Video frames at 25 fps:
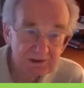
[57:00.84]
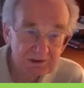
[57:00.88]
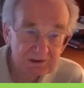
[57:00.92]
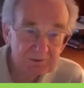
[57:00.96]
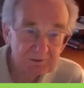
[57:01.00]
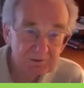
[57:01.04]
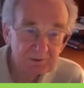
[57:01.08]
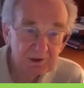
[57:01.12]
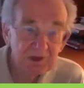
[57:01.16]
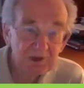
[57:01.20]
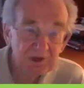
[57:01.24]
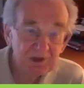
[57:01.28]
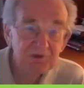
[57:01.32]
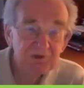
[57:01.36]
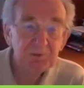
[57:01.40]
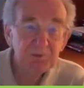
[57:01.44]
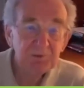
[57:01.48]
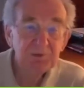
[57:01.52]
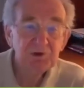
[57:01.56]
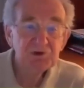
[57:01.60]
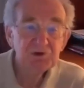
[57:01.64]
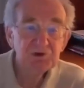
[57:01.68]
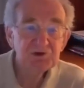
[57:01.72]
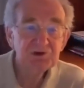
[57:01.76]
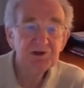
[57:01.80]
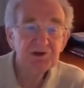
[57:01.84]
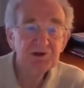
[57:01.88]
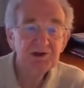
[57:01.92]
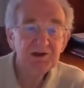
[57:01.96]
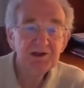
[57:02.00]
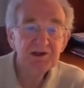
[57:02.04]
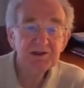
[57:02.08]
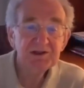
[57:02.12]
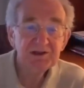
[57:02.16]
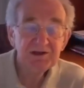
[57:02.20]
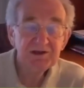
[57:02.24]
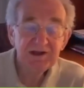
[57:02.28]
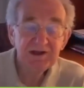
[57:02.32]
contribution and take the
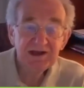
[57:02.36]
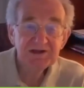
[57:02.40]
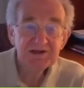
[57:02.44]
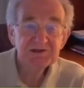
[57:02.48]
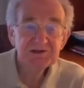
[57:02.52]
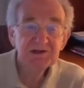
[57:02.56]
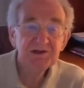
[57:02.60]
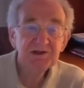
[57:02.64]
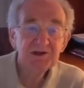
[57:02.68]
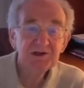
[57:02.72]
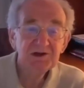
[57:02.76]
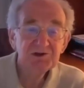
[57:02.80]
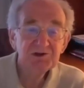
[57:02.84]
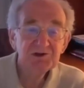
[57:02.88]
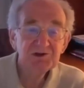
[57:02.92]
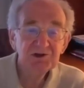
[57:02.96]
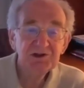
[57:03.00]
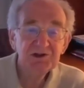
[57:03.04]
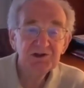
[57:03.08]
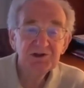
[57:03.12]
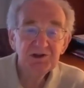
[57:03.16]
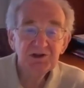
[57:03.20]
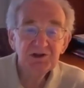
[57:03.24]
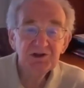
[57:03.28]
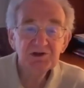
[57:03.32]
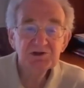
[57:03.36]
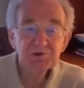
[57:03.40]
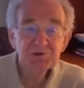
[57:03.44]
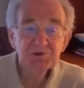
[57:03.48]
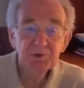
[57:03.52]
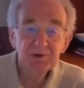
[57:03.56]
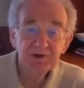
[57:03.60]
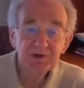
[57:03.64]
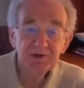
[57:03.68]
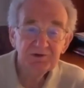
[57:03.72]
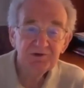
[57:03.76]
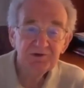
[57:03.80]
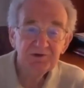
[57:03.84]
tax deduction in years when
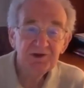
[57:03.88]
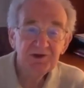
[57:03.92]
it's